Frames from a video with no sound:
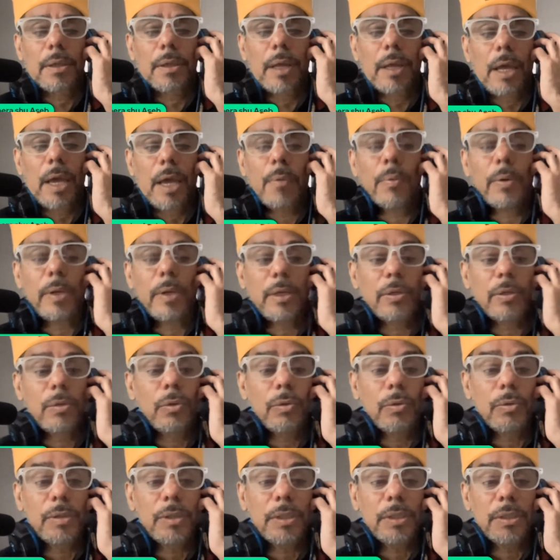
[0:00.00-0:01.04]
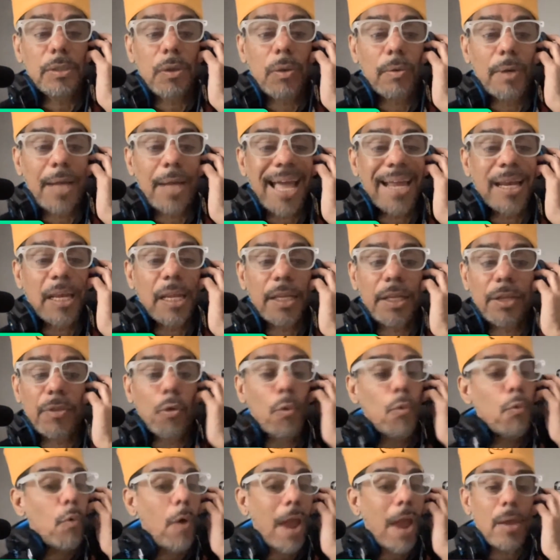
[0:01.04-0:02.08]
and we do these tonality the
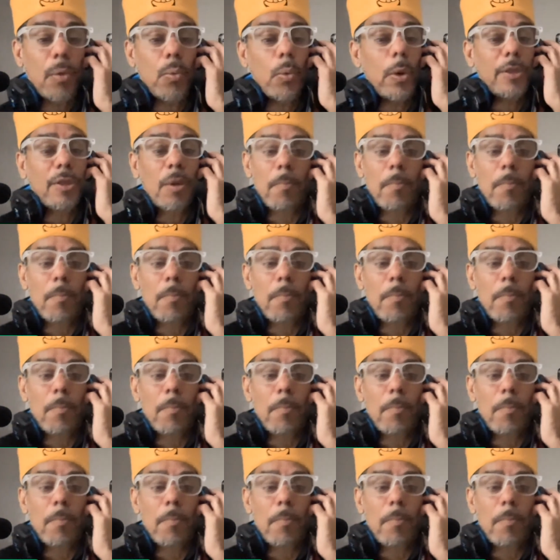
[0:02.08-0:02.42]
right way,